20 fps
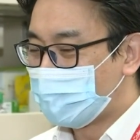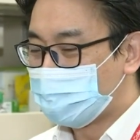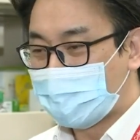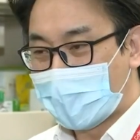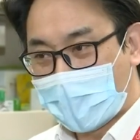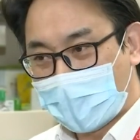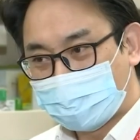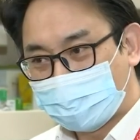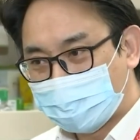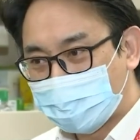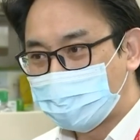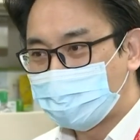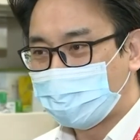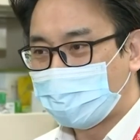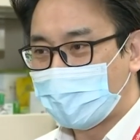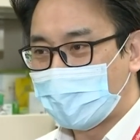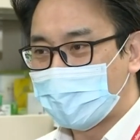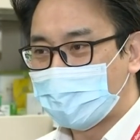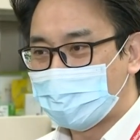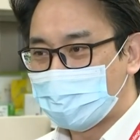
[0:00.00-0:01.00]

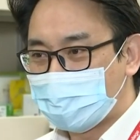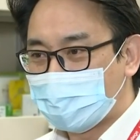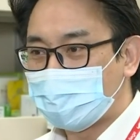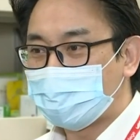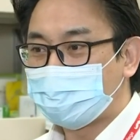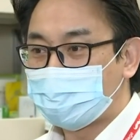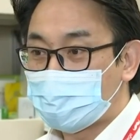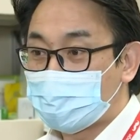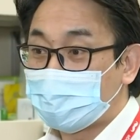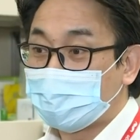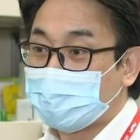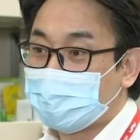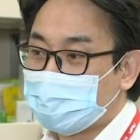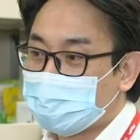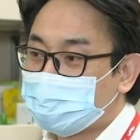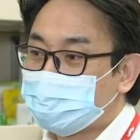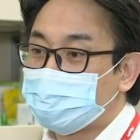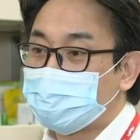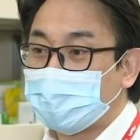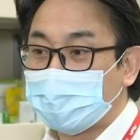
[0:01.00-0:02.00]
bathroom, and therefore,
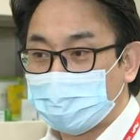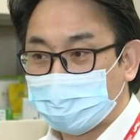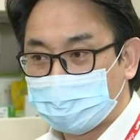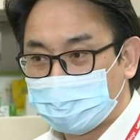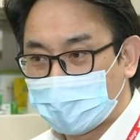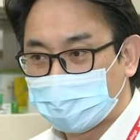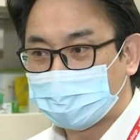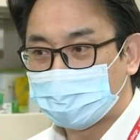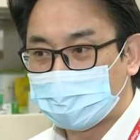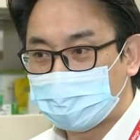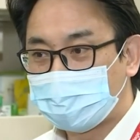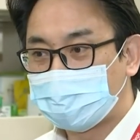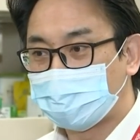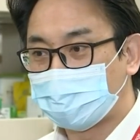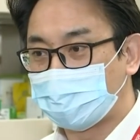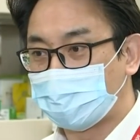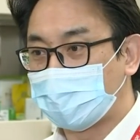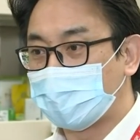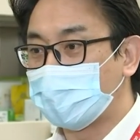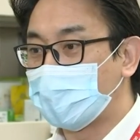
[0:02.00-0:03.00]
if we're infected,
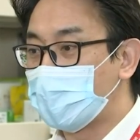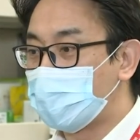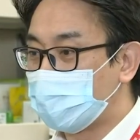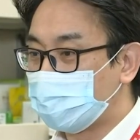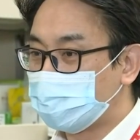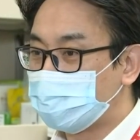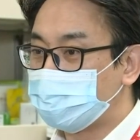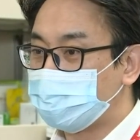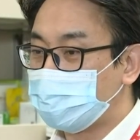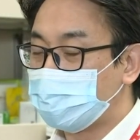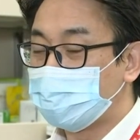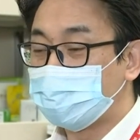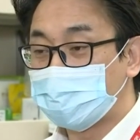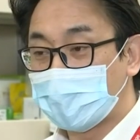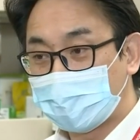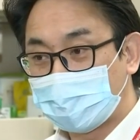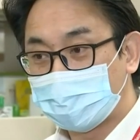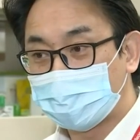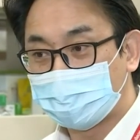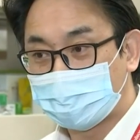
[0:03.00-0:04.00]
we're going to be
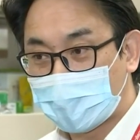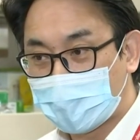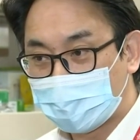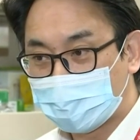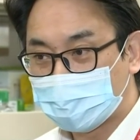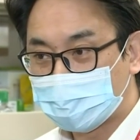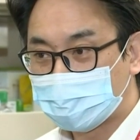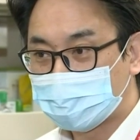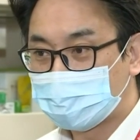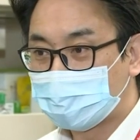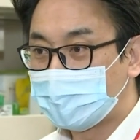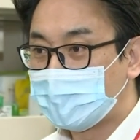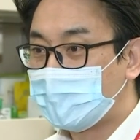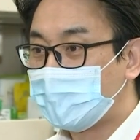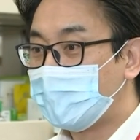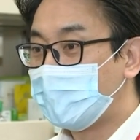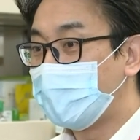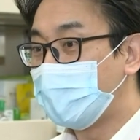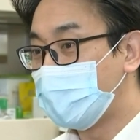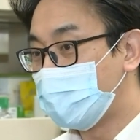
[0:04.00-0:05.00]
shedding the virus
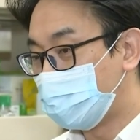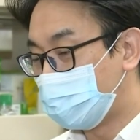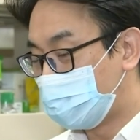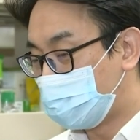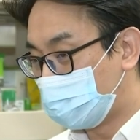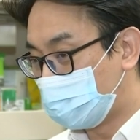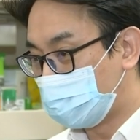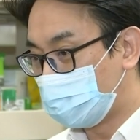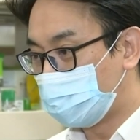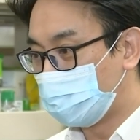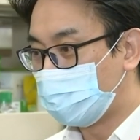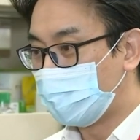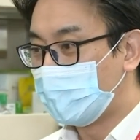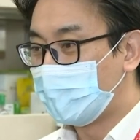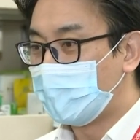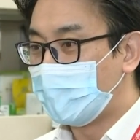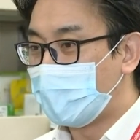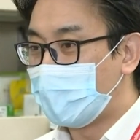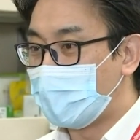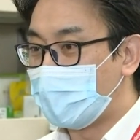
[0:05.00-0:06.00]
into
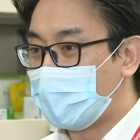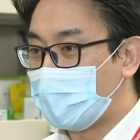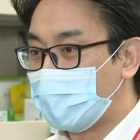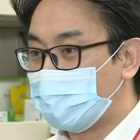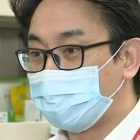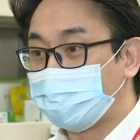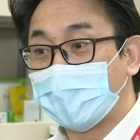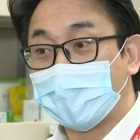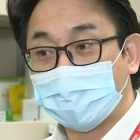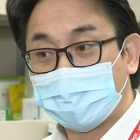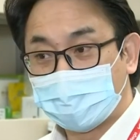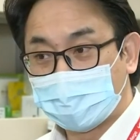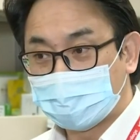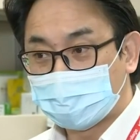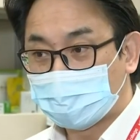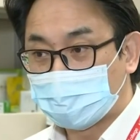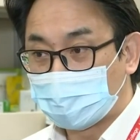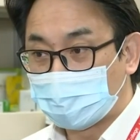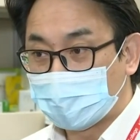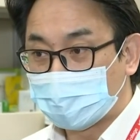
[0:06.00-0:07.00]
um, into the
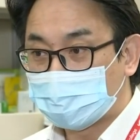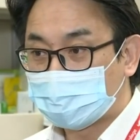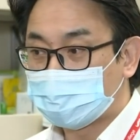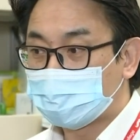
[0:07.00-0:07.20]
sewage.